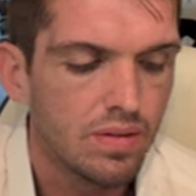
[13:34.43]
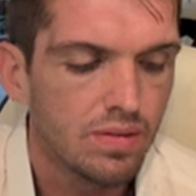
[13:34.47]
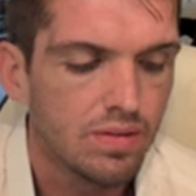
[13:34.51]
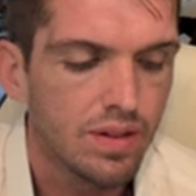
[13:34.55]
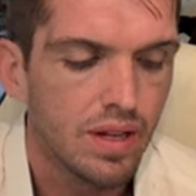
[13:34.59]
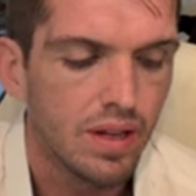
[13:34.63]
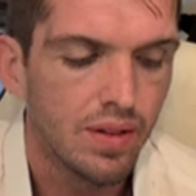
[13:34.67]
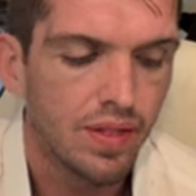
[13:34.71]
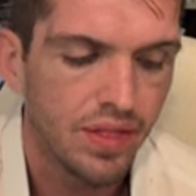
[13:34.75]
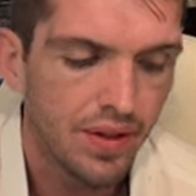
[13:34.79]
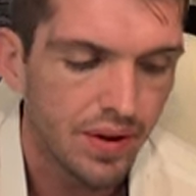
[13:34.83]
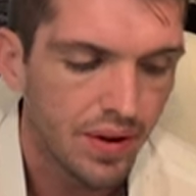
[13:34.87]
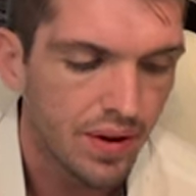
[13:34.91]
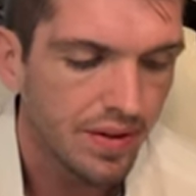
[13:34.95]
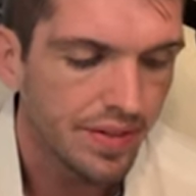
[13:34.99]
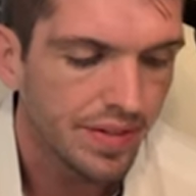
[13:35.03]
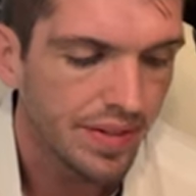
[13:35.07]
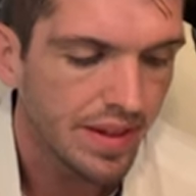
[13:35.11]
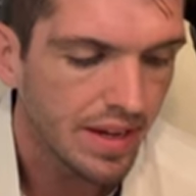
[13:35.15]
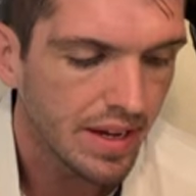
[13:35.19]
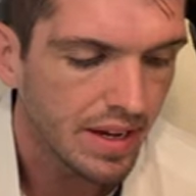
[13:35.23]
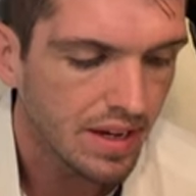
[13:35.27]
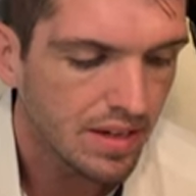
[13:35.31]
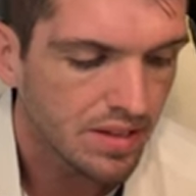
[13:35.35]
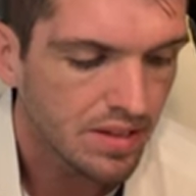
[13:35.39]
the third
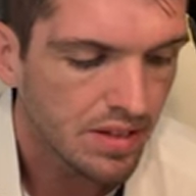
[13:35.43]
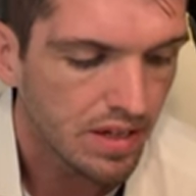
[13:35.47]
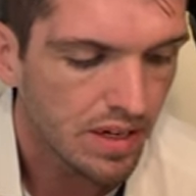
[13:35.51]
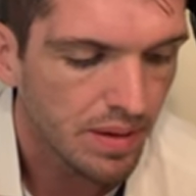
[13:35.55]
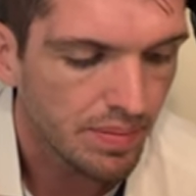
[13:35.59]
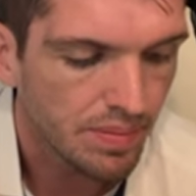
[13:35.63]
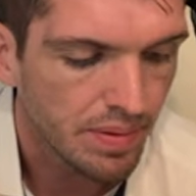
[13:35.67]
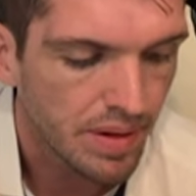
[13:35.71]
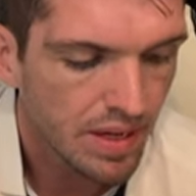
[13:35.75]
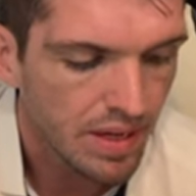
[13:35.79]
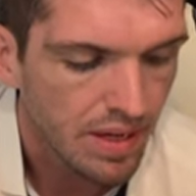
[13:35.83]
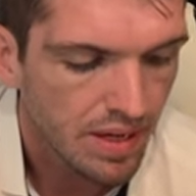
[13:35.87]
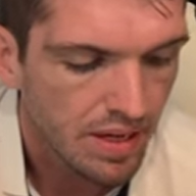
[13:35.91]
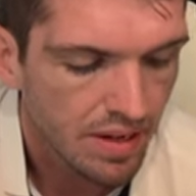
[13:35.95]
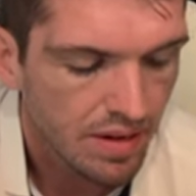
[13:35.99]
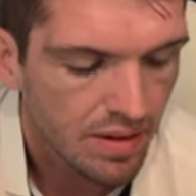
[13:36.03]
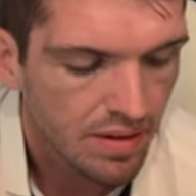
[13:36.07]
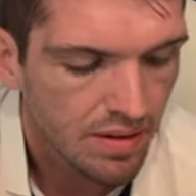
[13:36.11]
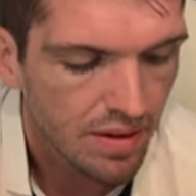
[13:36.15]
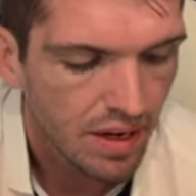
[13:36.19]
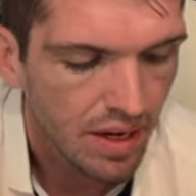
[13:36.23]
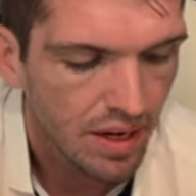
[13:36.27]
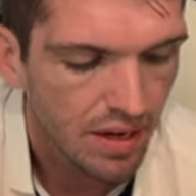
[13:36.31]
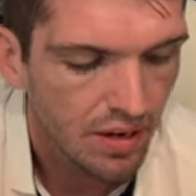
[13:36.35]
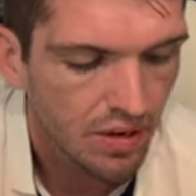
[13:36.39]
thing is going to
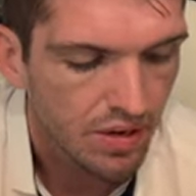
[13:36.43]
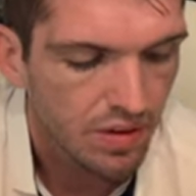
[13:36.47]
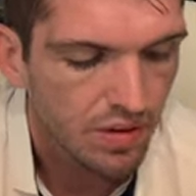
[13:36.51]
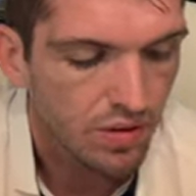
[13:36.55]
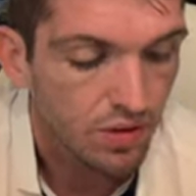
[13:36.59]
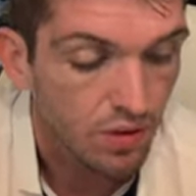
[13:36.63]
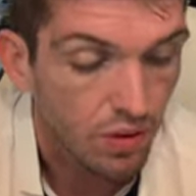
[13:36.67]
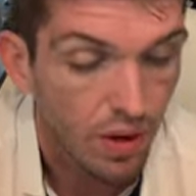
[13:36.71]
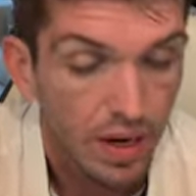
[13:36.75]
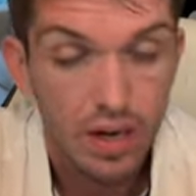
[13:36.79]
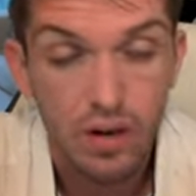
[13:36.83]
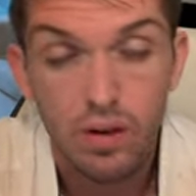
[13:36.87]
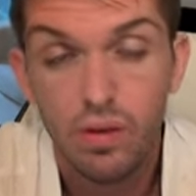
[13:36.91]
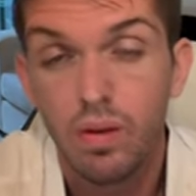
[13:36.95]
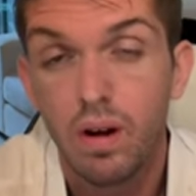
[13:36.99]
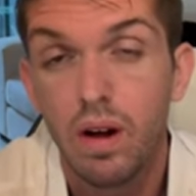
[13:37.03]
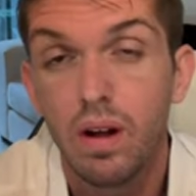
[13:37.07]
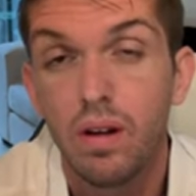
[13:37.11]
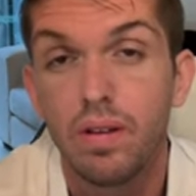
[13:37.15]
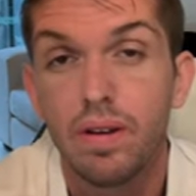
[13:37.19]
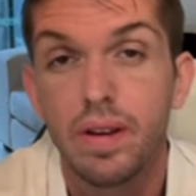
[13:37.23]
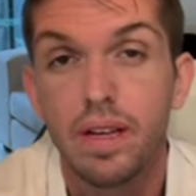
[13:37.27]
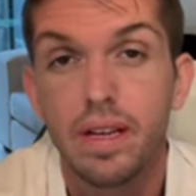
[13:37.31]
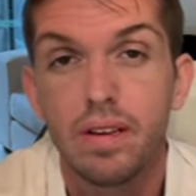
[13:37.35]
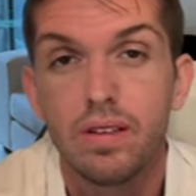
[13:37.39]
be great
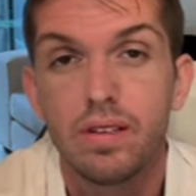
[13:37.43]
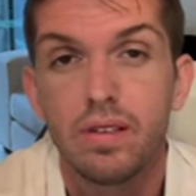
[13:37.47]
quality.